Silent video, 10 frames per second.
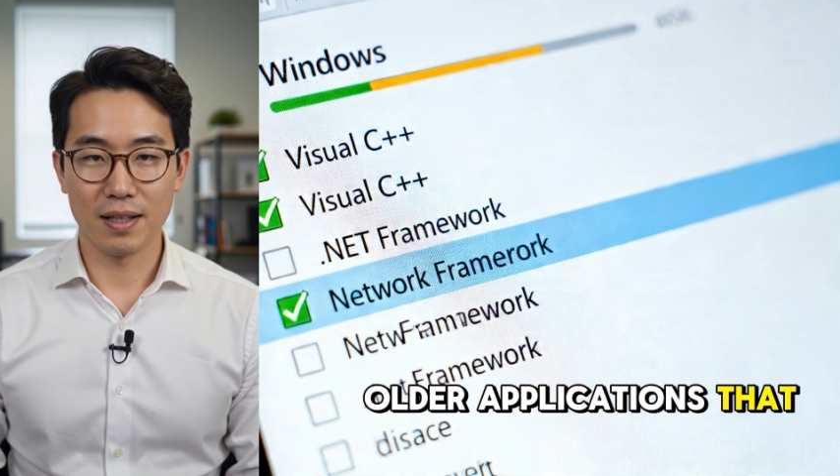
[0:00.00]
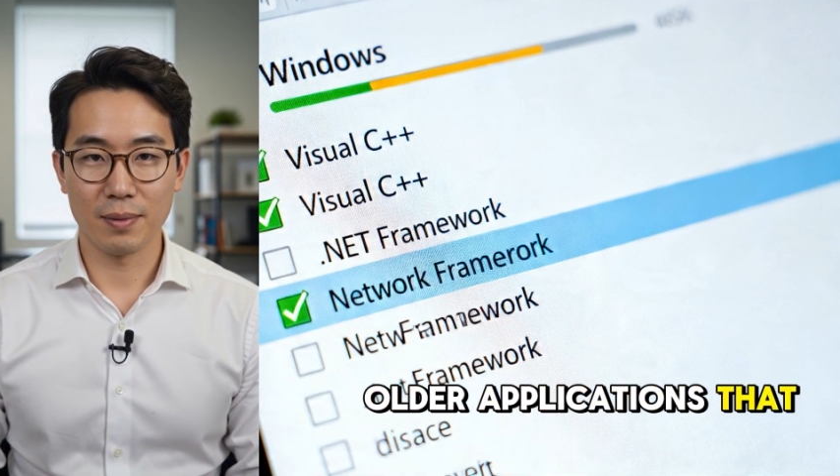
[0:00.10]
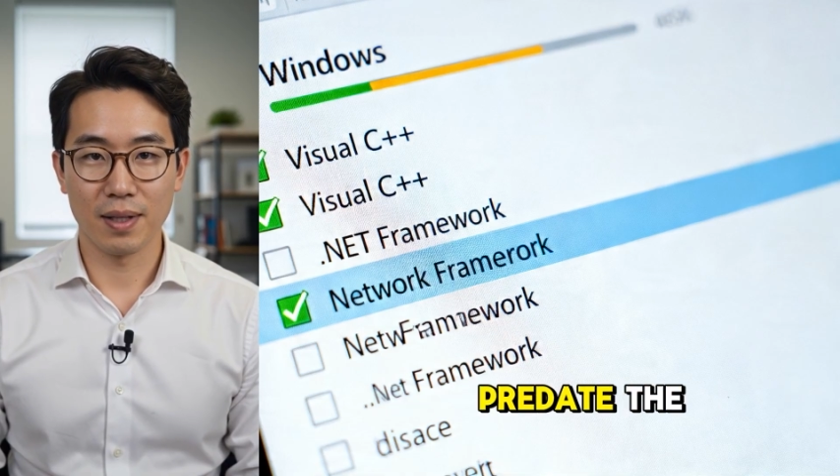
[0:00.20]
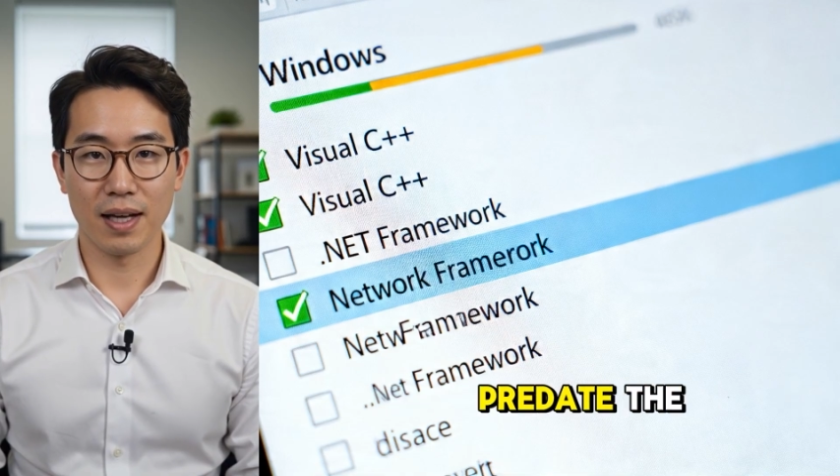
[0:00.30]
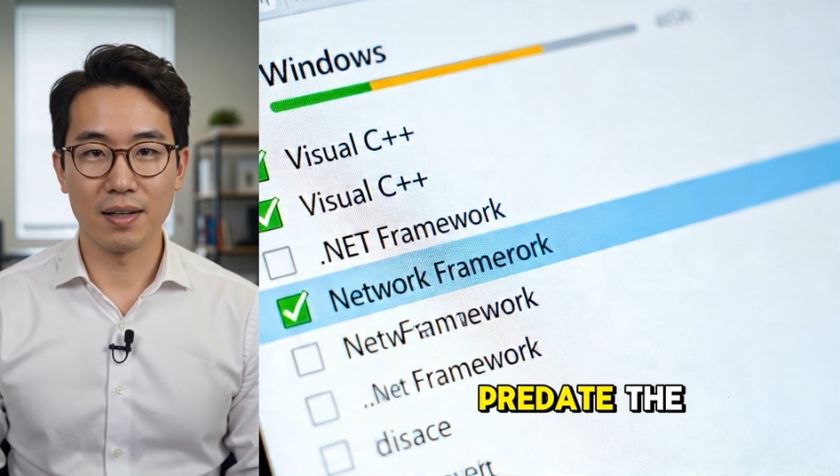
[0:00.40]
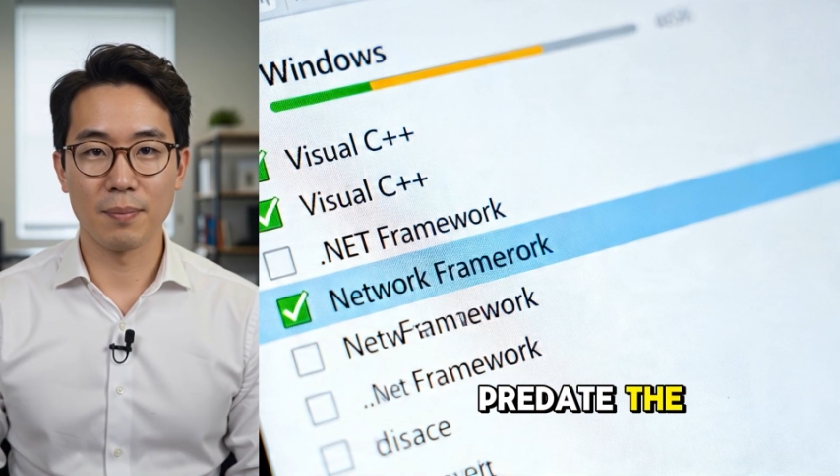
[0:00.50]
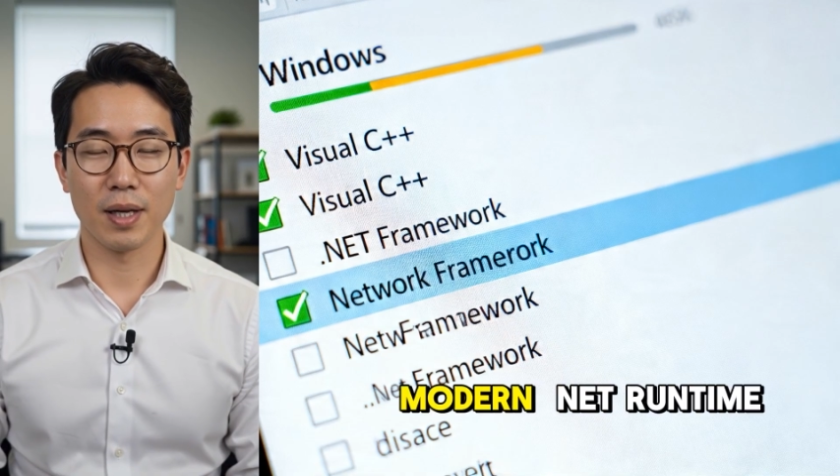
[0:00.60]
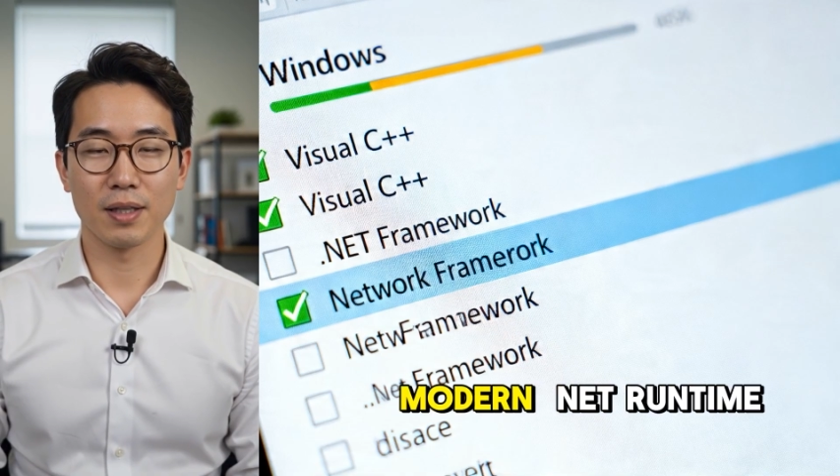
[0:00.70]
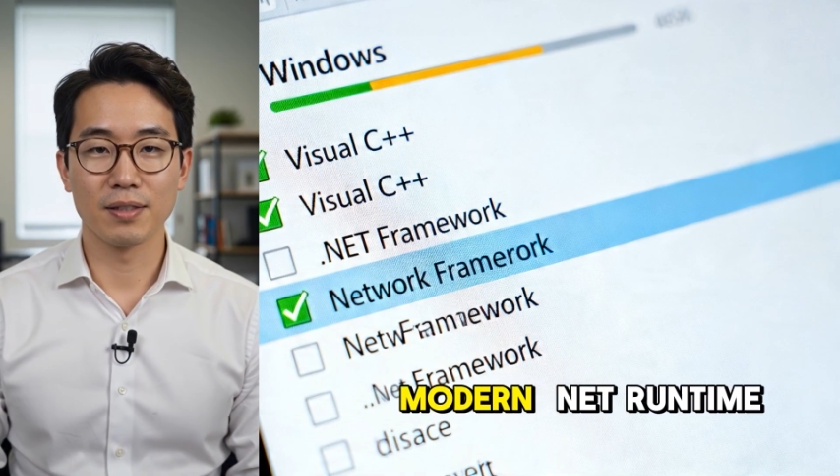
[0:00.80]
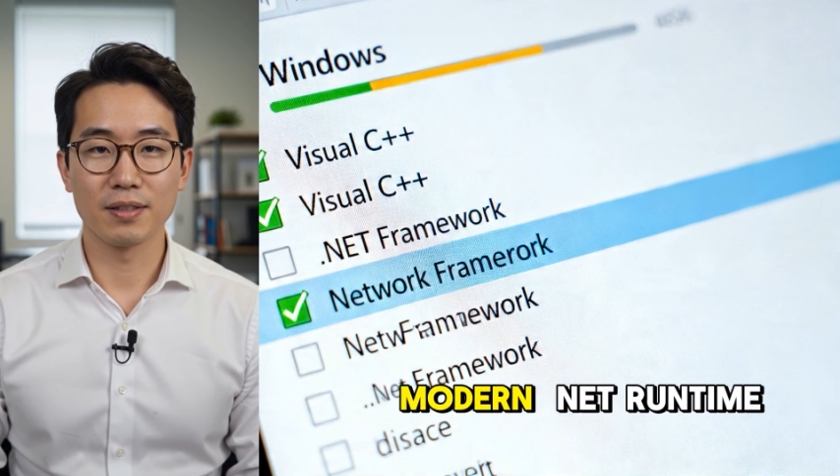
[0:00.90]
that predate the
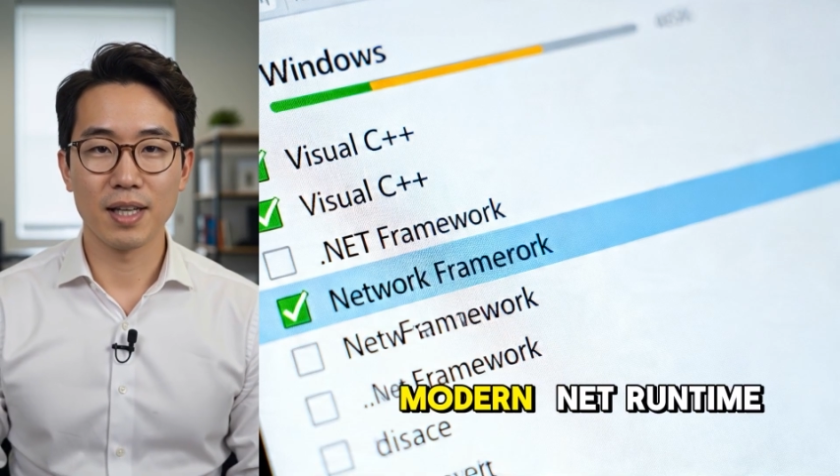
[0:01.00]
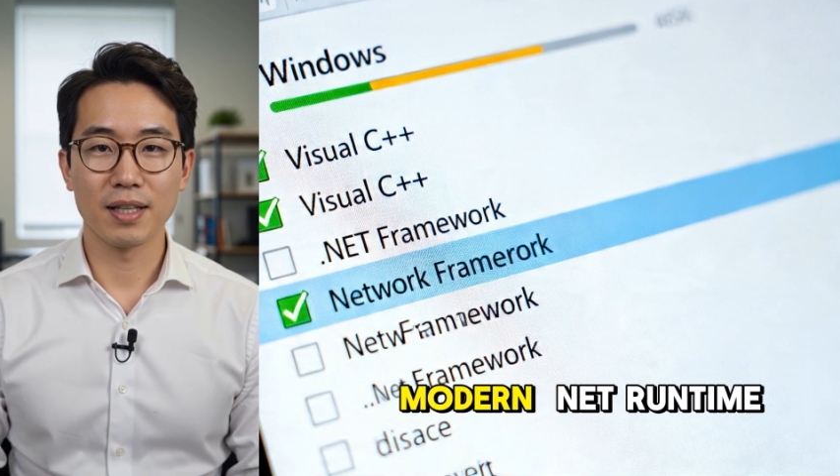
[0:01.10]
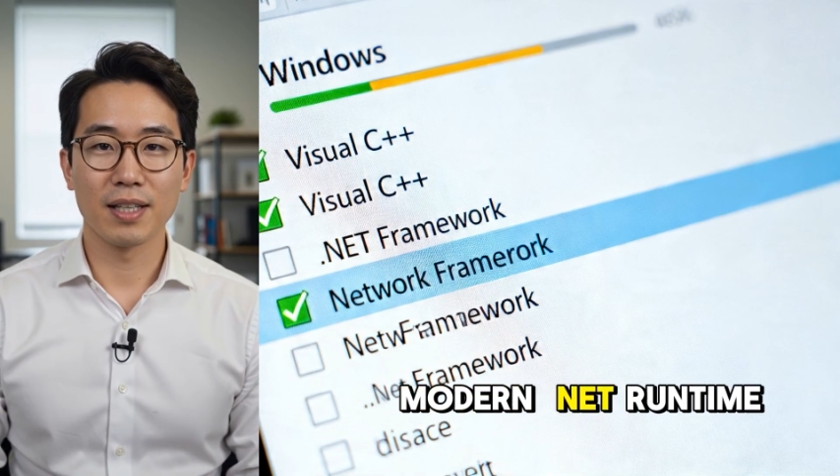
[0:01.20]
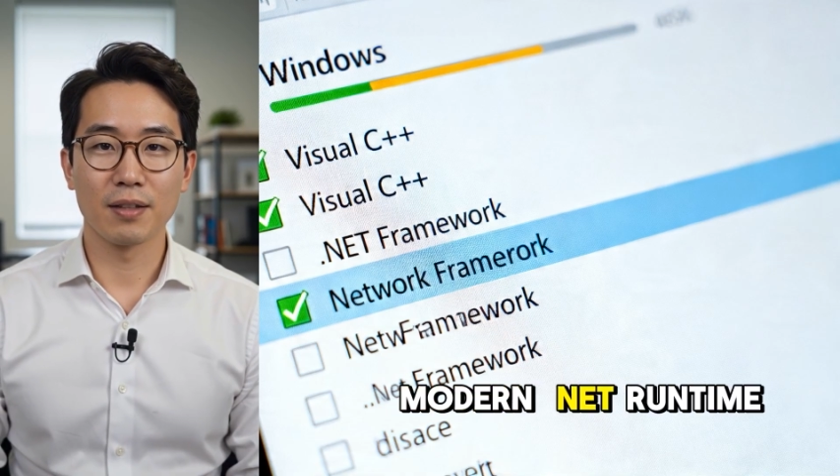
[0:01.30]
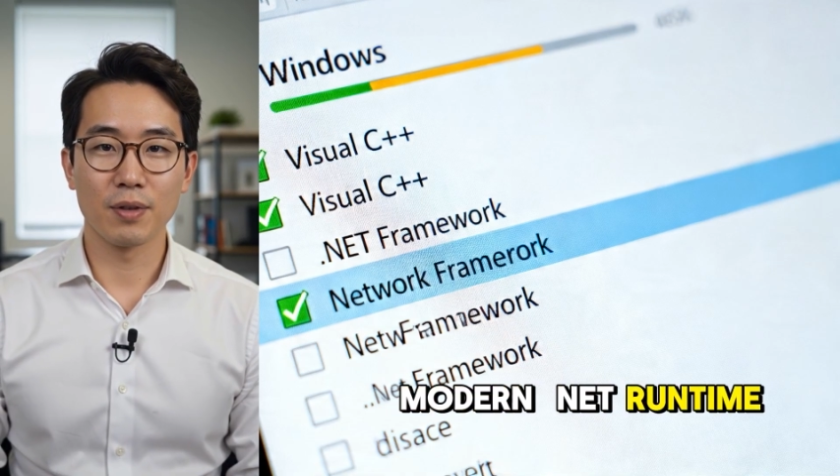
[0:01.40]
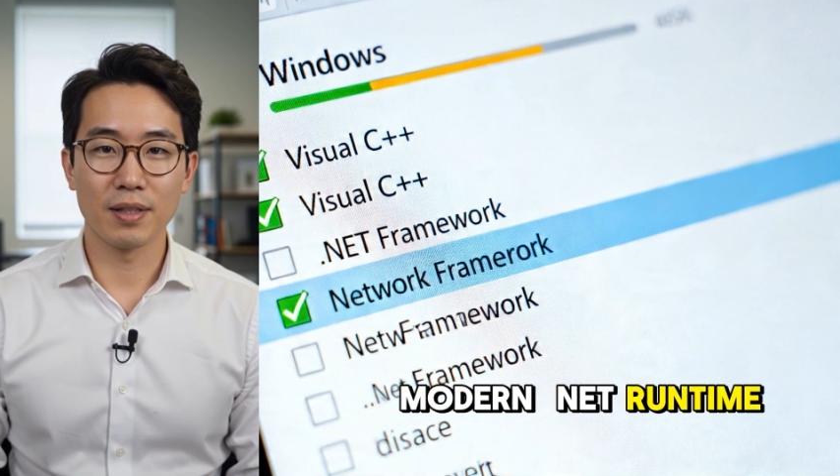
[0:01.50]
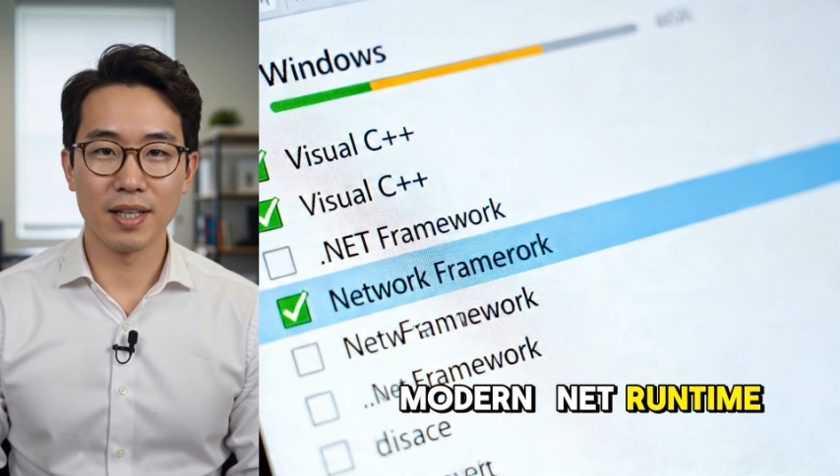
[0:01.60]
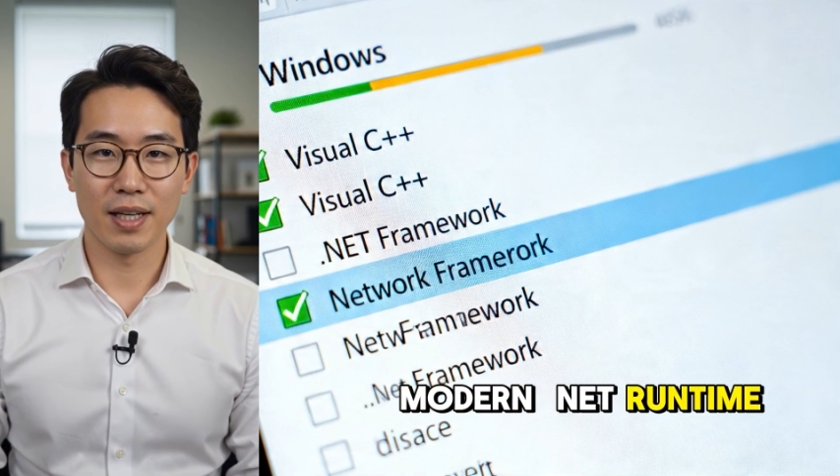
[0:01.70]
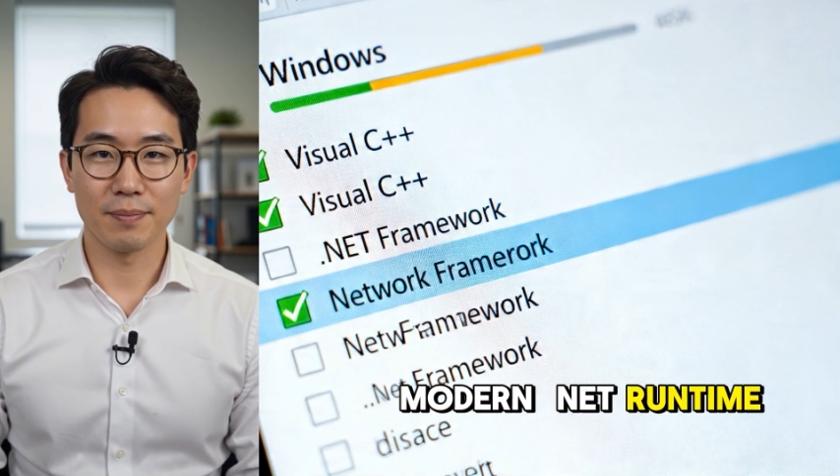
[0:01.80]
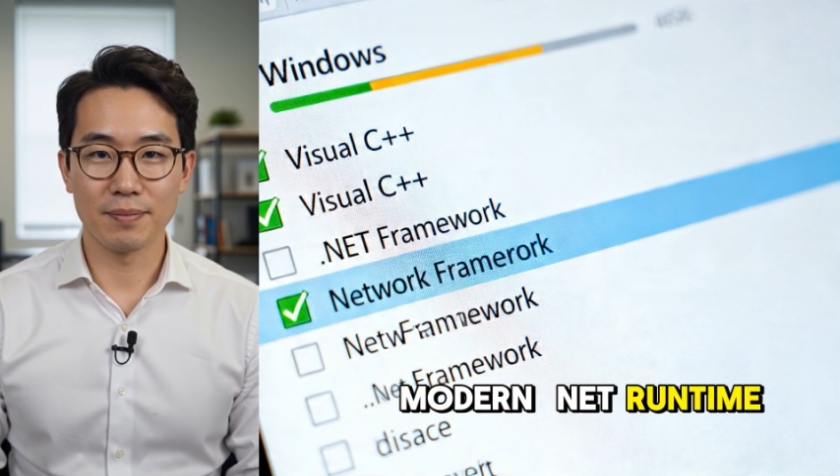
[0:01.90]
modern .NET
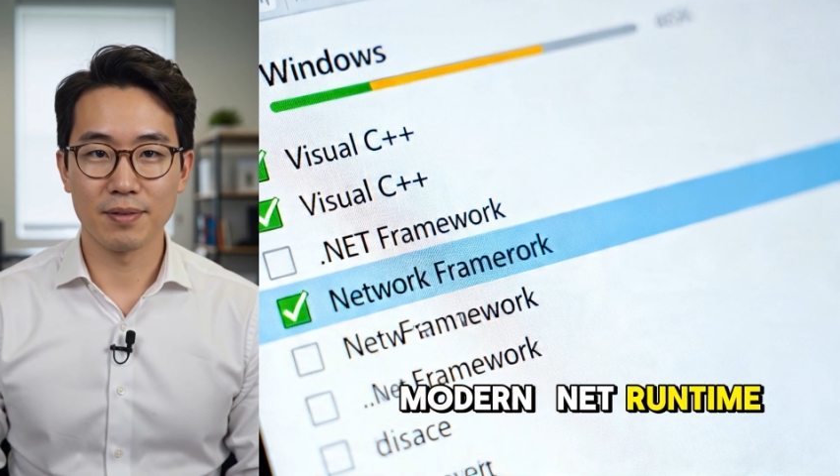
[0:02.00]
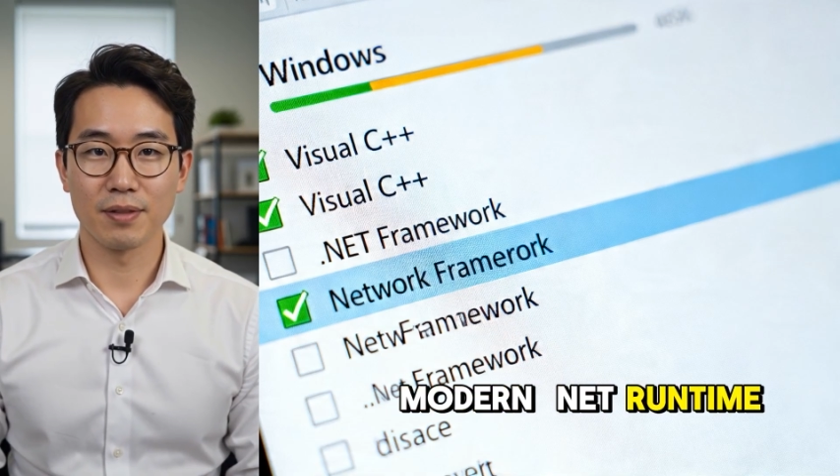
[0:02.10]
runtime,